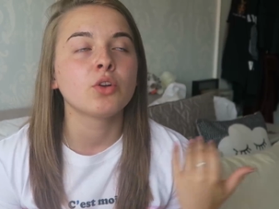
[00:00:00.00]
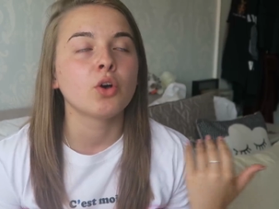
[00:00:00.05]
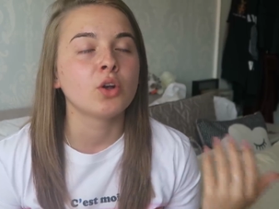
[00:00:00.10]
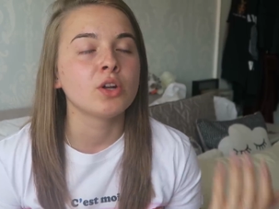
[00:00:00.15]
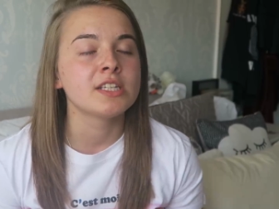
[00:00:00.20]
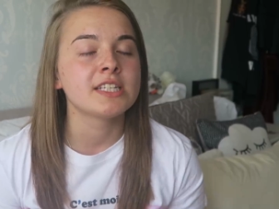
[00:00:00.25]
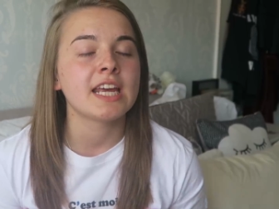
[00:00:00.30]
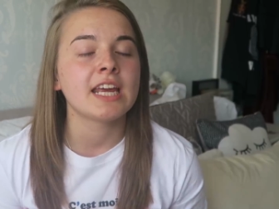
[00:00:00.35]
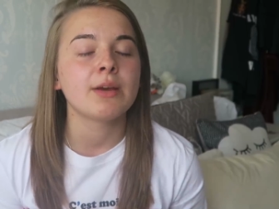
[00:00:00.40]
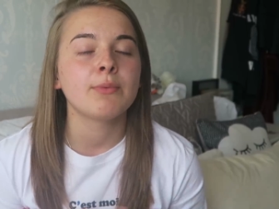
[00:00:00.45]
on
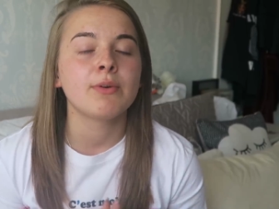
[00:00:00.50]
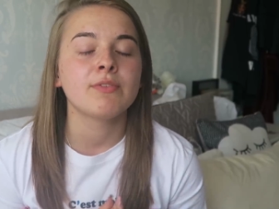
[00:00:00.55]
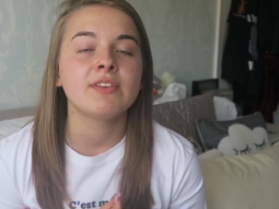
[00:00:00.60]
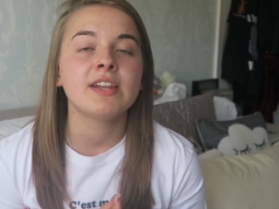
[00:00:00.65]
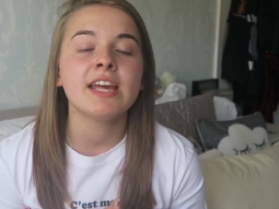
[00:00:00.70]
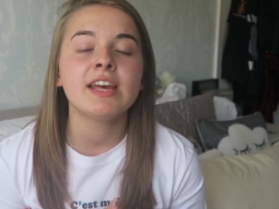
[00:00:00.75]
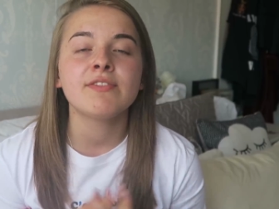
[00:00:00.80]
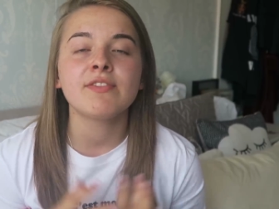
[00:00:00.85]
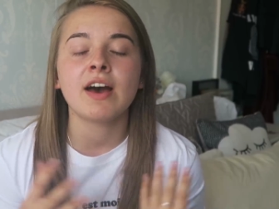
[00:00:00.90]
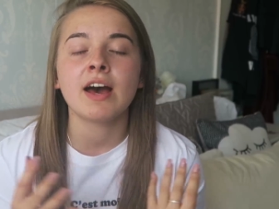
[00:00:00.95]
holiday with
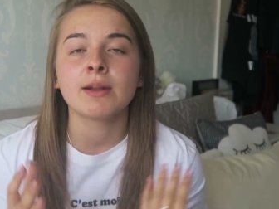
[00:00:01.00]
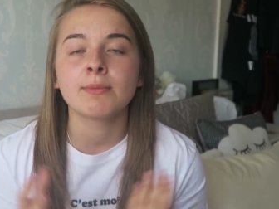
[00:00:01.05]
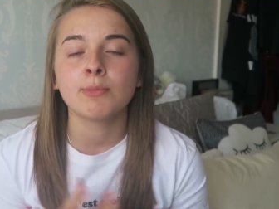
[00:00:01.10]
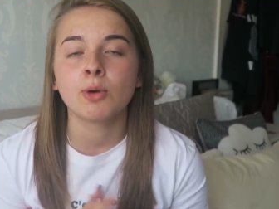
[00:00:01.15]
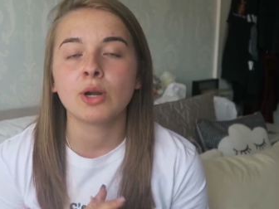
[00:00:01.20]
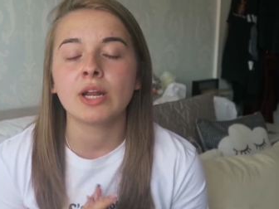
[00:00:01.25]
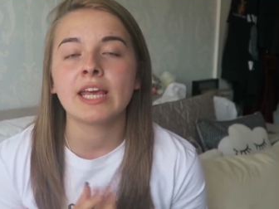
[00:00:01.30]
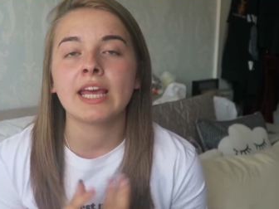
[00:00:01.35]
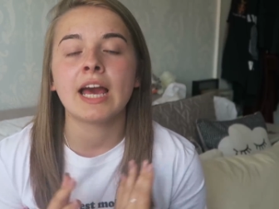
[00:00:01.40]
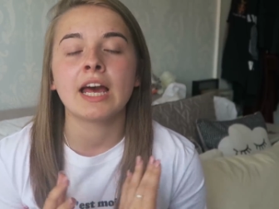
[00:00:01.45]
Liv and
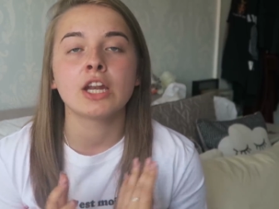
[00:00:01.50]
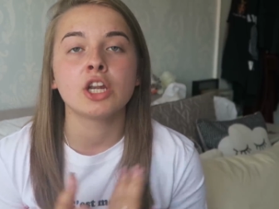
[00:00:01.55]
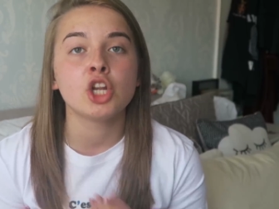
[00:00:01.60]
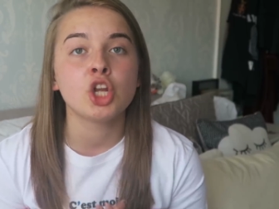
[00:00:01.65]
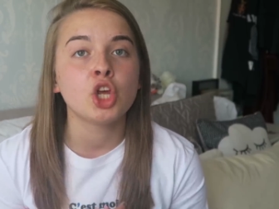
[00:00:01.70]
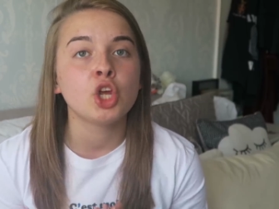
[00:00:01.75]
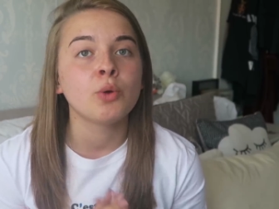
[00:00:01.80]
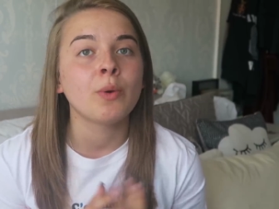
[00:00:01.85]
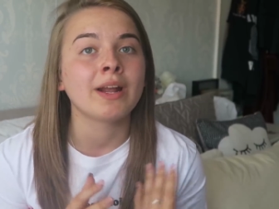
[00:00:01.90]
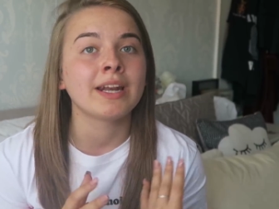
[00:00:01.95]
Molly and
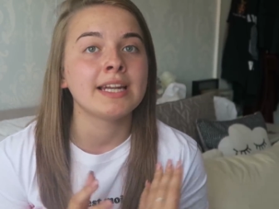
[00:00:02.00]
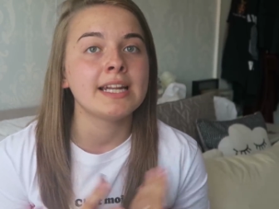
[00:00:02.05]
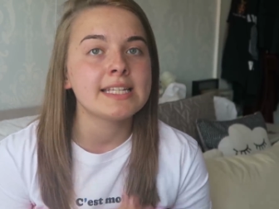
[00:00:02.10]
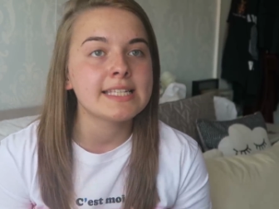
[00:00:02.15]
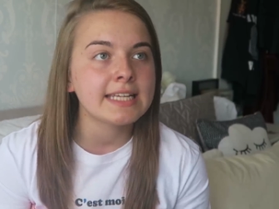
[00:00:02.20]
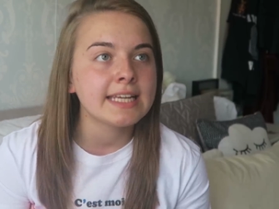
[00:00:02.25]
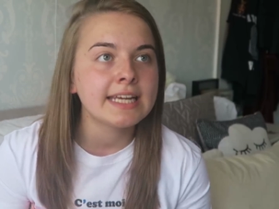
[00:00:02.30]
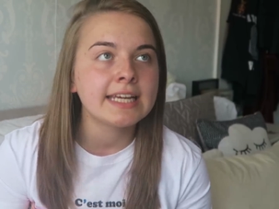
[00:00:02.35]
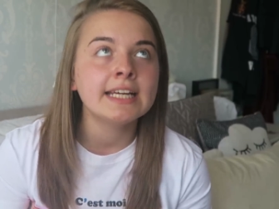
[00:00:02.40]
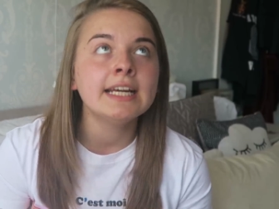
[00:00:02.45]
New and
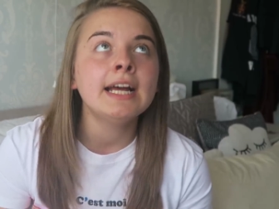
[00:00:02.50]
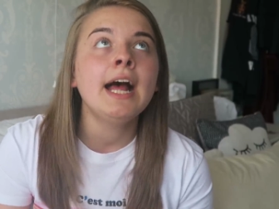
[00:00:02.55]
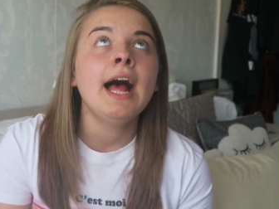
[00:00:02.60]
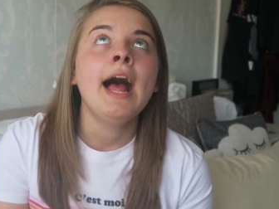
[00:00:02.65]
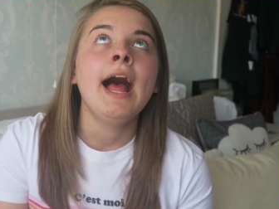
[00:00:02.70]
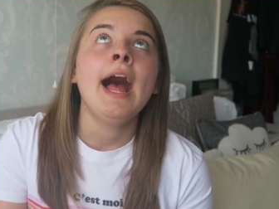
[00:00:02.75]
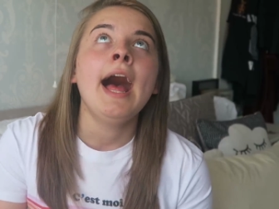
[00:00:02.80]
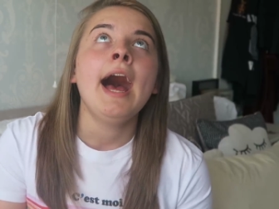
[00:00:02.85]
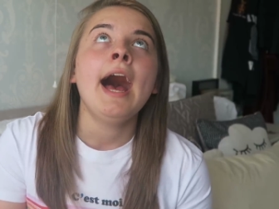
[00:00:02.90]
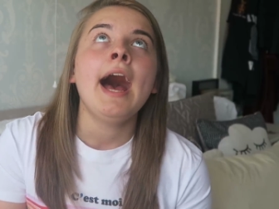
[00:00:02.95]
Lizzie.
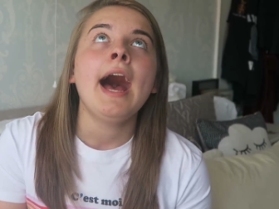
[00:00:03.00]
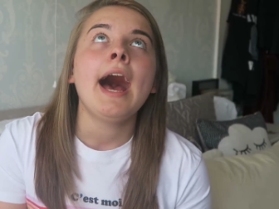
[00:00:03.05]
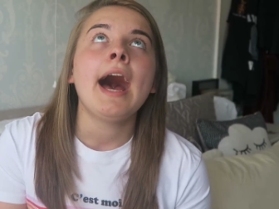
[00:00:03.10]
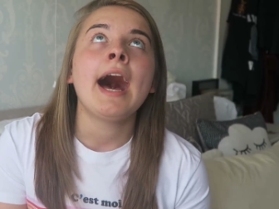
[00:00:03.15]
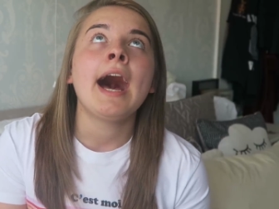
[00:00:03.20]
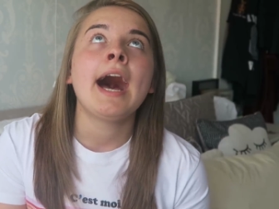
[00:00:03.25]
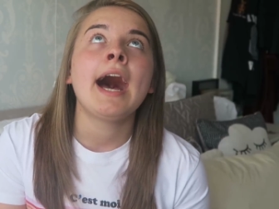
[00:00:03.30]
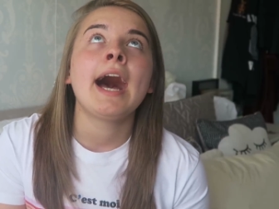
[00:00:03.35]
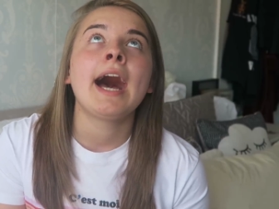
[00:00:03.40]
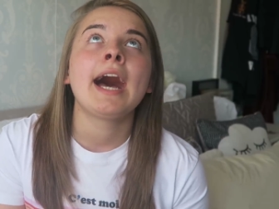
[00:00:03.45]

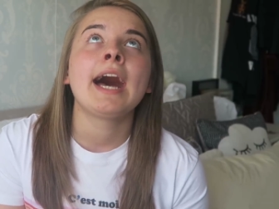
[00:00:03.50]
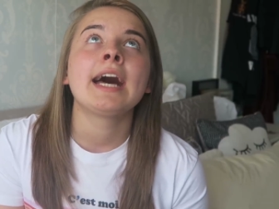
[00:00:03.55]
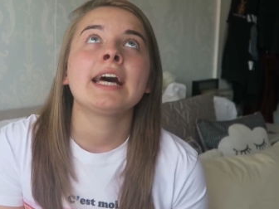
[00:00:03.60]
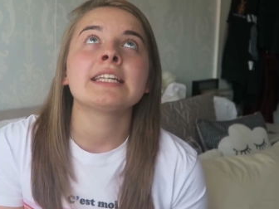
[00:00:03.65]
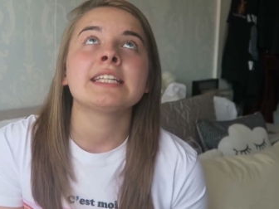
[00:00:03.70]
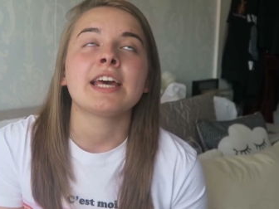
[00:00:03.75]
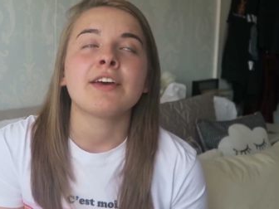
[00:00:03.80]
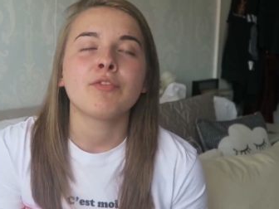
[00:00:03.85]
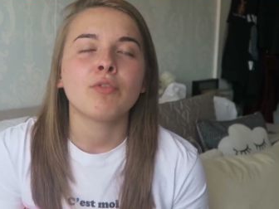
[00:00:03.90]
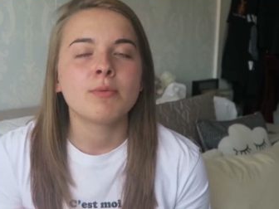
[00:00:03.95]

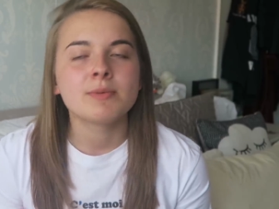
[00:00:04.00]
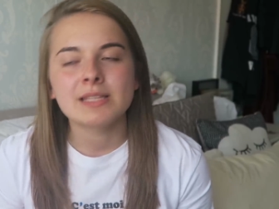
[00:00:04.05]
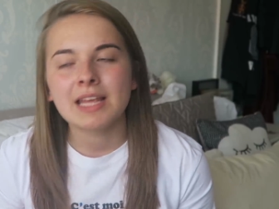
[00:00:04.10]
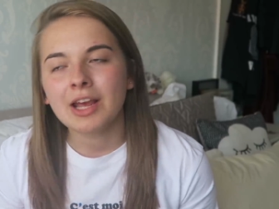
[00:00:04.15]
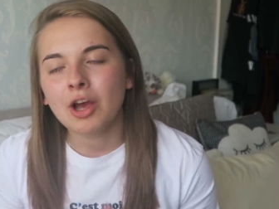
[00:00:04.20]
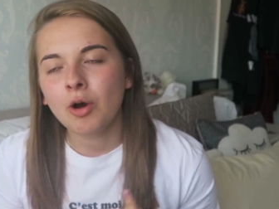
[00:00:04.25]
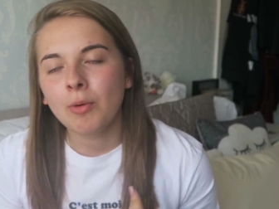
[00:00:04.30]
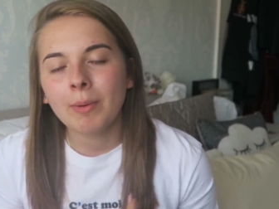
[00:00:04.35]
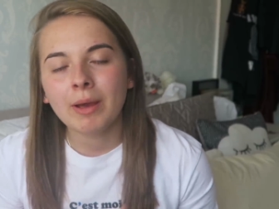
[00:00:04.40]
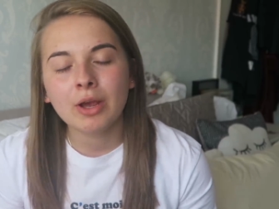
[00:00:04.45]
And everyone was
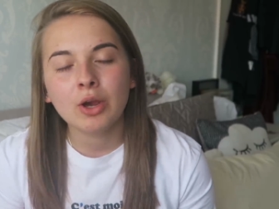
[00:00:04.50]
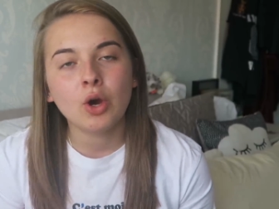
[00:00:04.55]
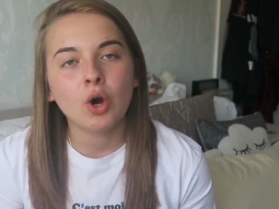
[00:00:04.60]
like, oh my